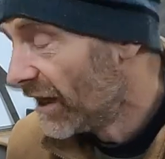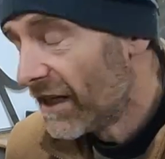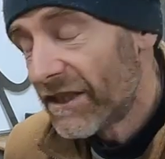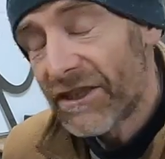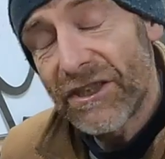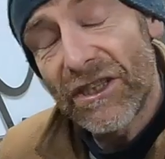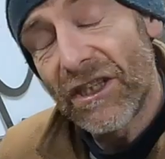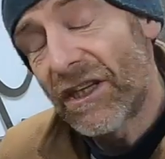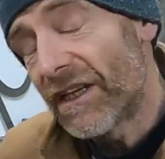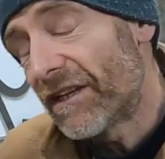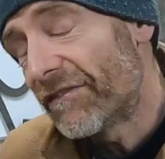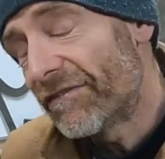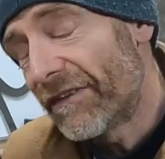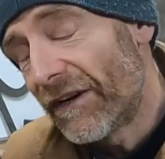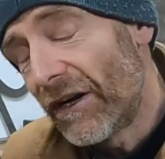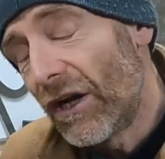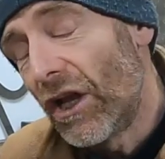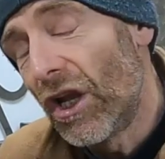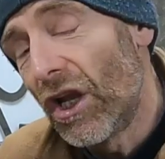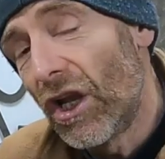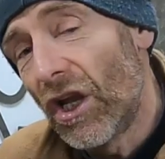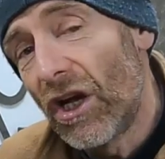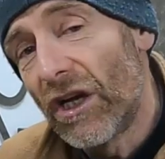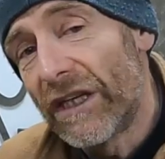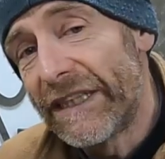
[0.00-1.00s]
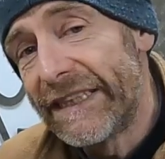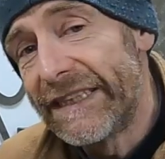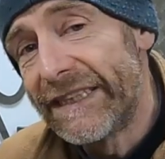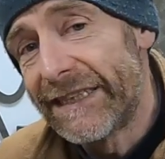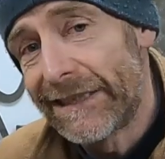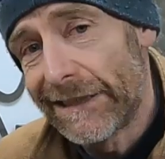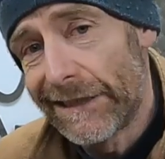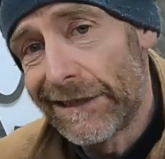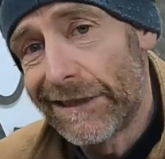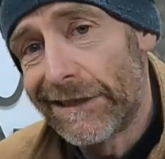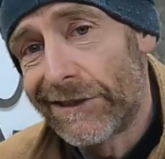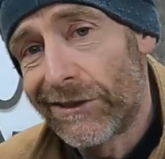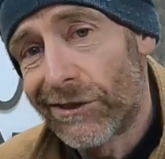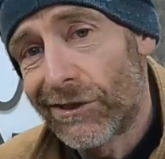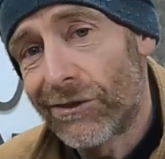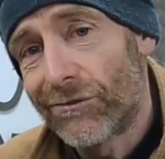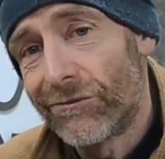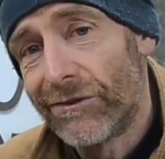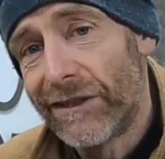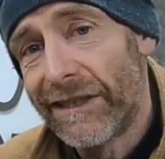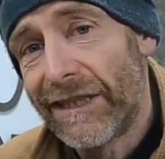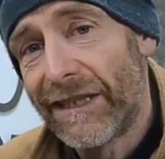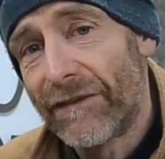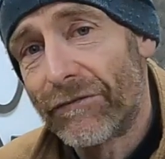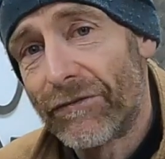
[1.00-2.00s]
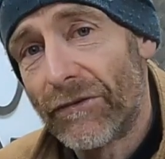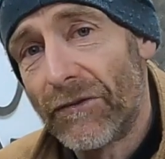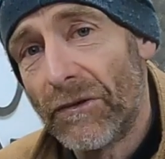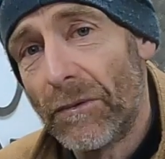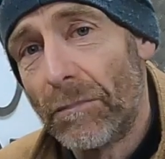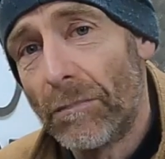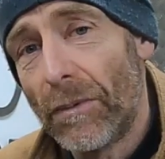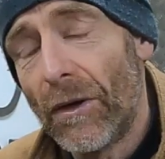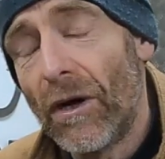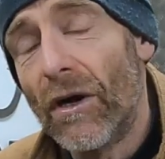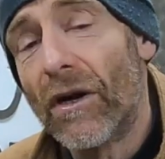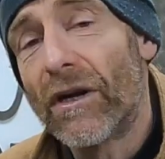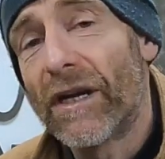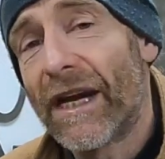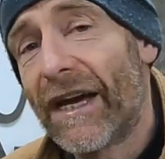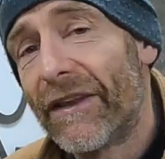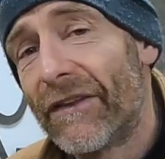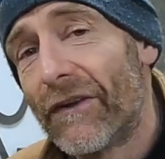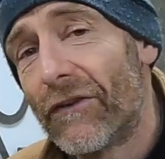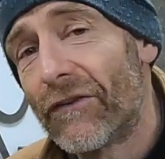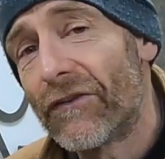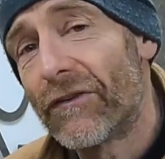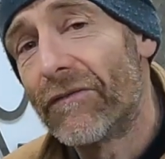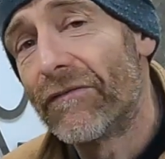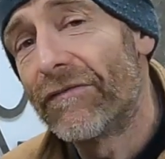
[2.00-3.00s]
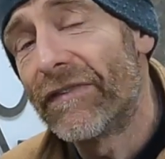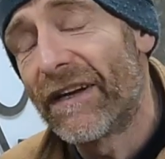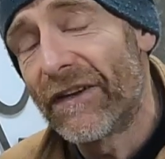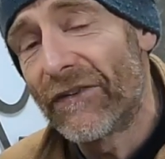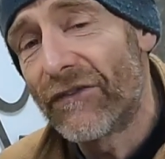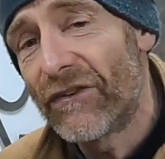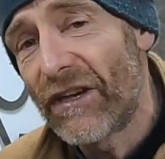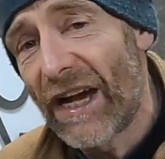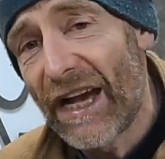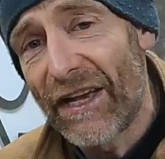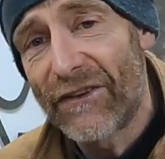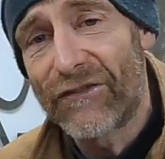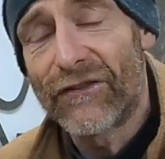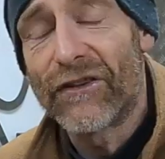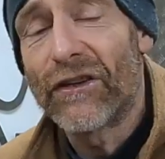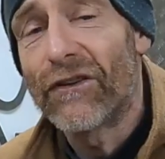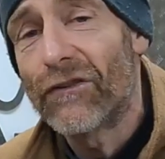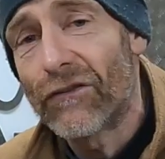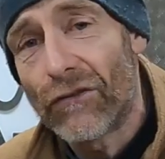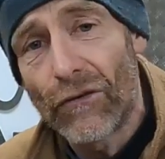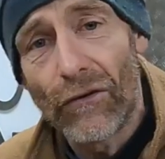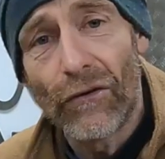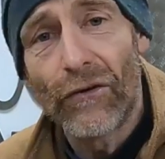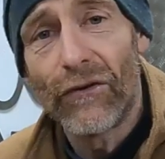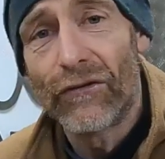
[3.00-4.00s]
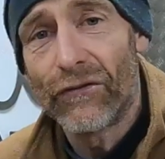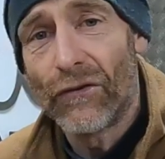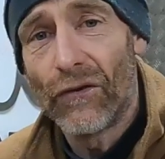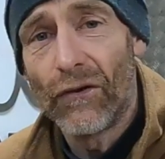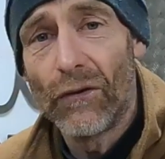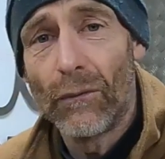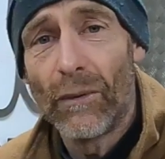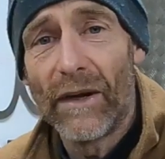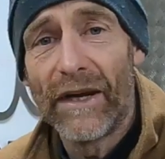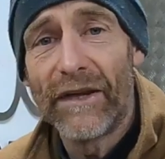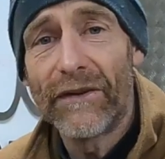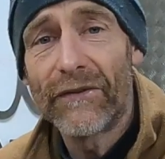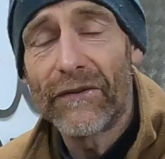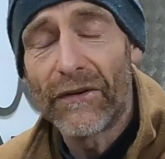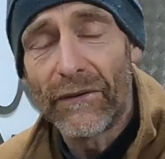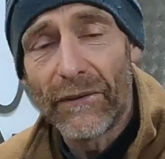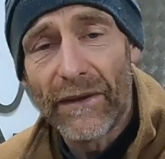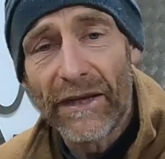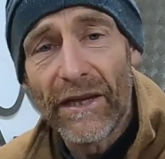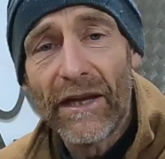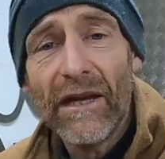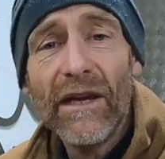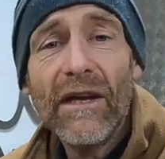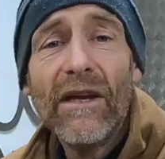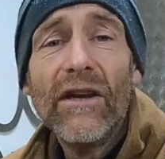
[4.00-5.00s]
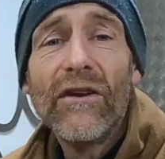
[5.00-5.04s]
Certainly felt a lot easier just reading from the book, and there are some fantastic stories all the way through it.